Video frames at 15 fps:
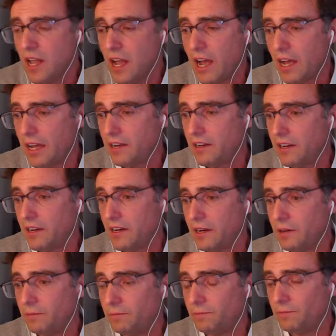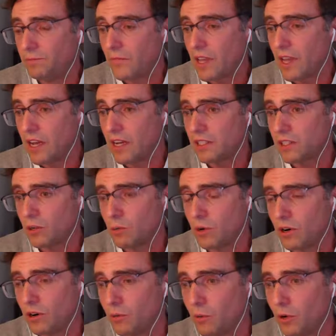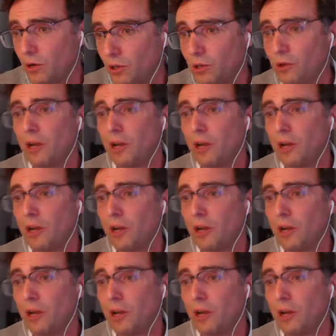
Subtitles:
And so we're